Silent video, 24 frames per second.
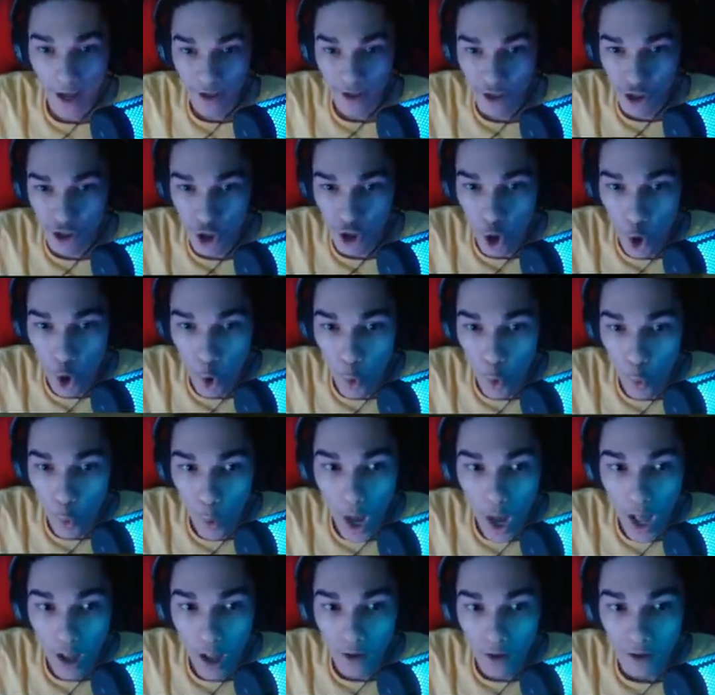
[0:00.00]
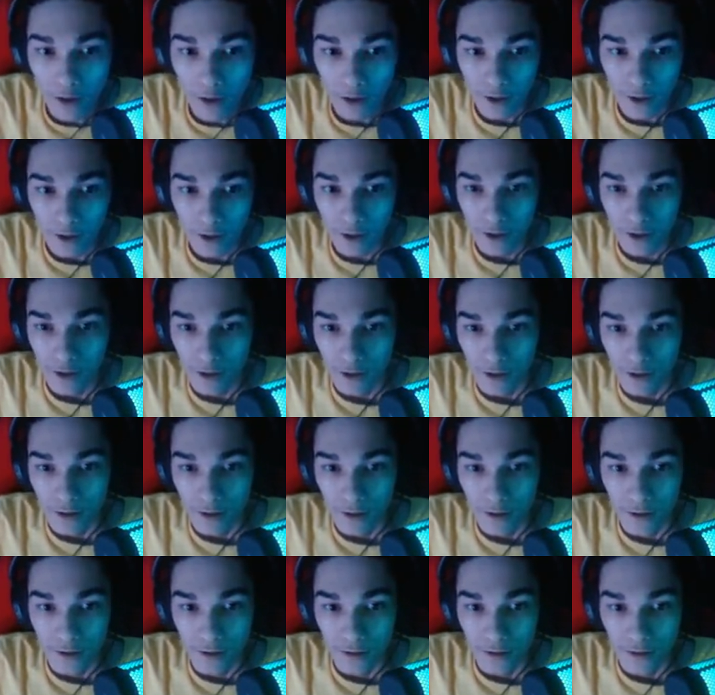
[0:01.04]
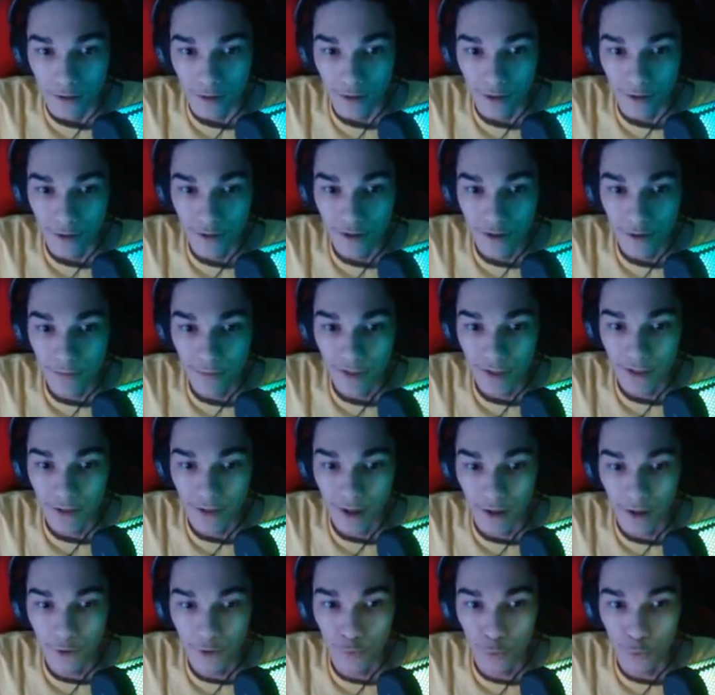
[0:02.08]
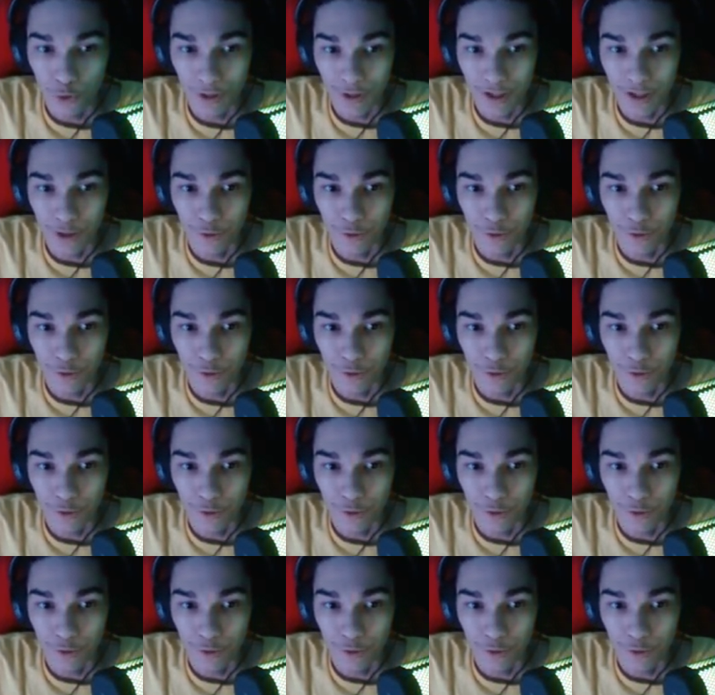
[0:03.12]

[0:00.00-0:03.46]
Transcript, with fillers: So, while... Okay, there's something I can work here,